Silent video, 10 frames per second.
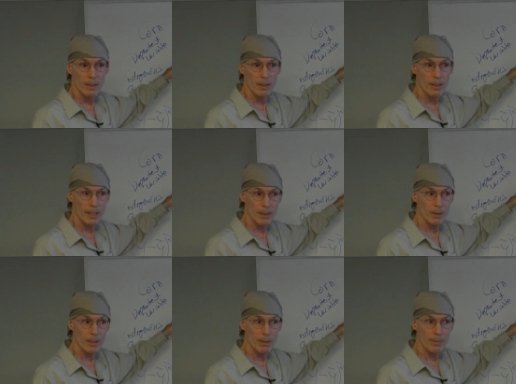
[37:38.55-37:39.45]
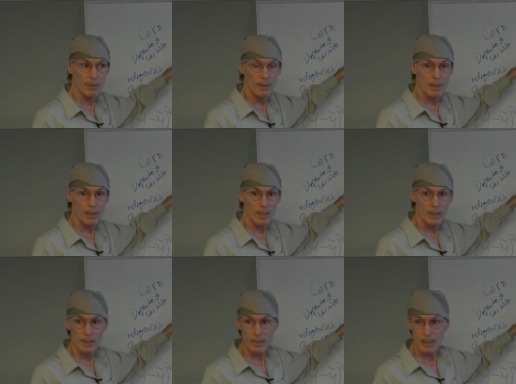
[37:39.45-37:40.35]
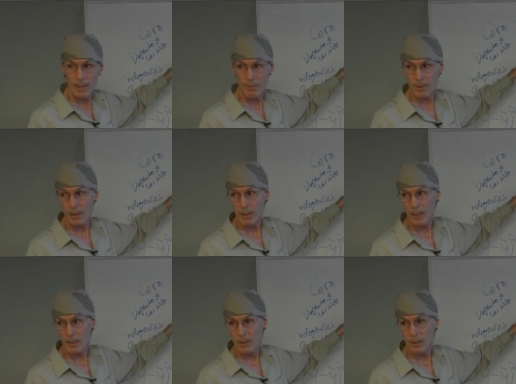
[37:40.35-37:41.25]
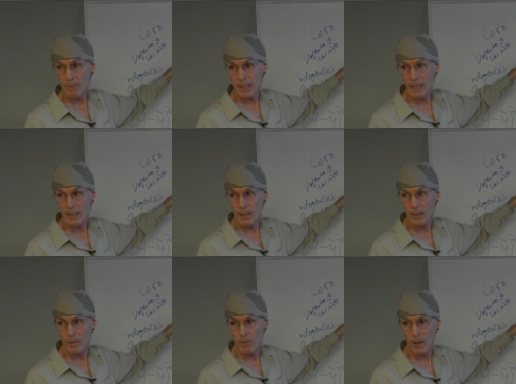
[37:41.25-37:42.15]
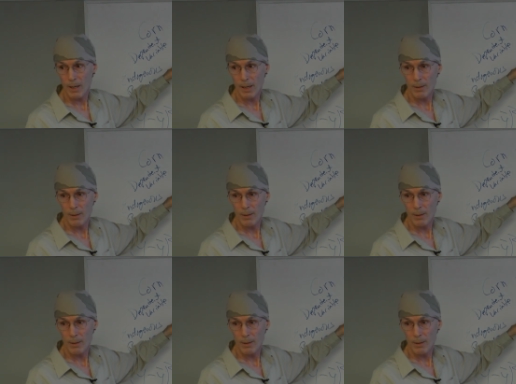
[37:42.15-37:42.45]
The intercept is the same thing as the mean of y.